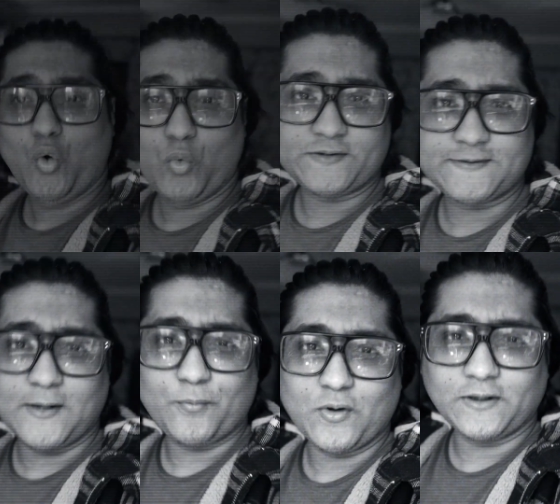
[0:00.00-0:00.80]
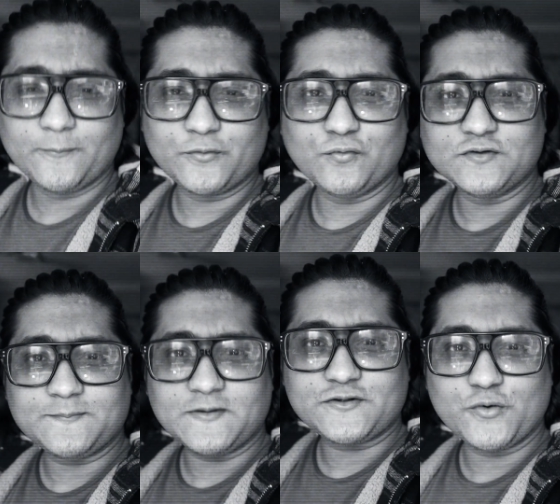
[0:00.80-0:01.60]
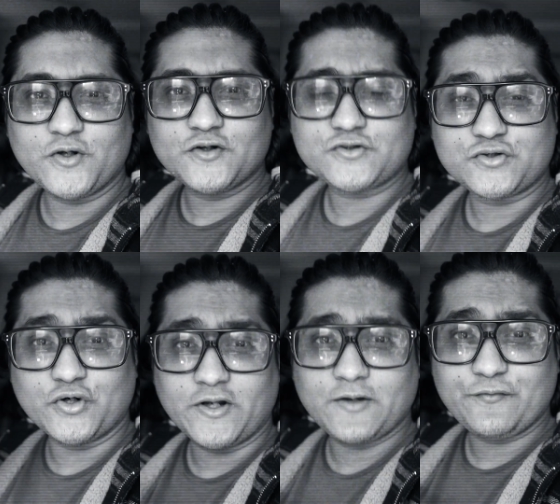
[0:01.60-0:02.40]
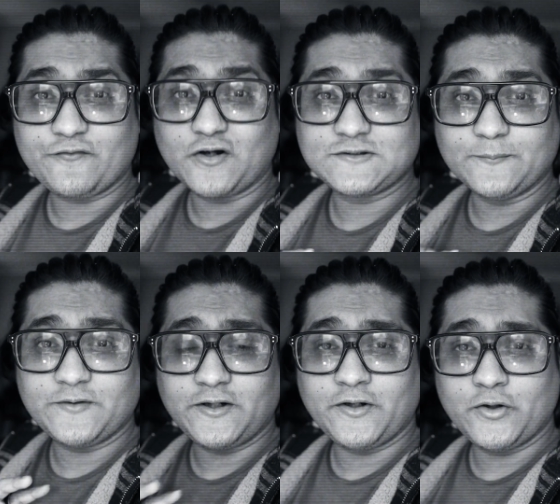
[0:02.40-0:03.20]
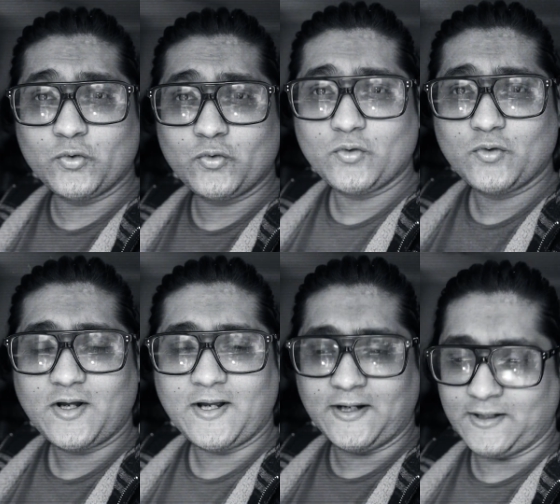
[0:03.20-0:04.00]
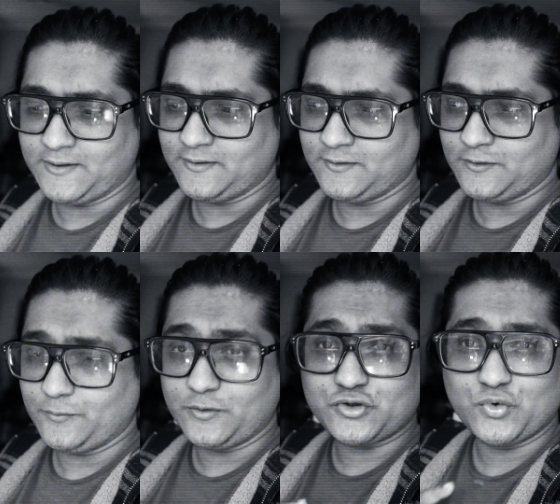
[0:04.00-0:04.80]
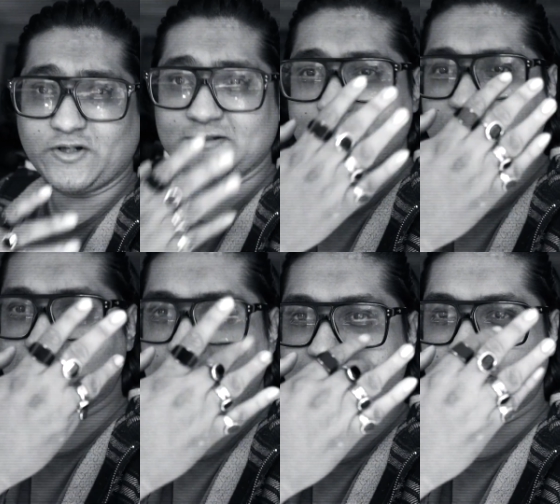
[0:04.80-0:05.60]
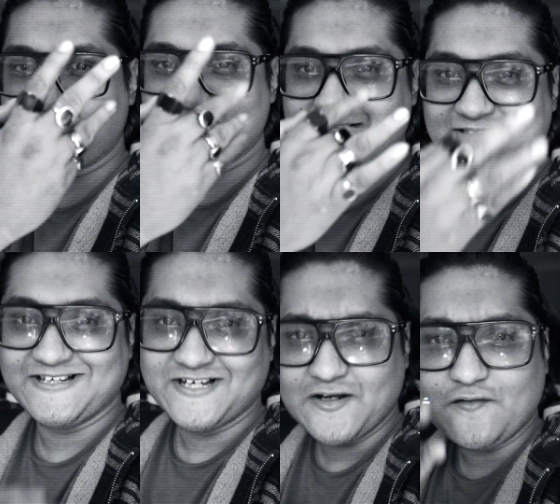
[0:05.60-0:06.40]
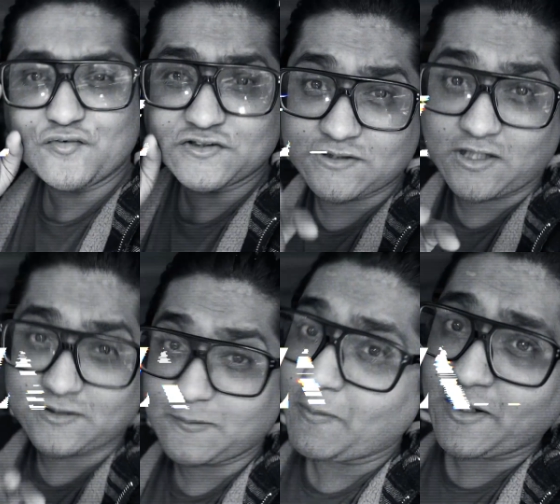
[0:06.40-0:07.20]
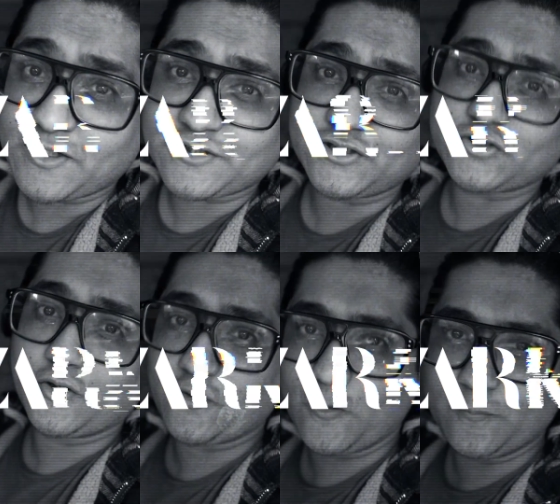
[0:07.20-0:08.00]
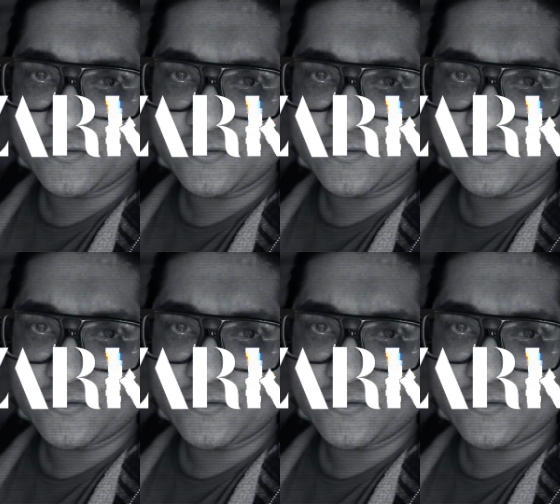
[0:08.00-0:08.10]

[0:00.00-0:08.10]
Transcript: what's up welcome to Wolvesmash Studios today we've got something new and uh, we're shooting some accessories for ZARKbyashish.com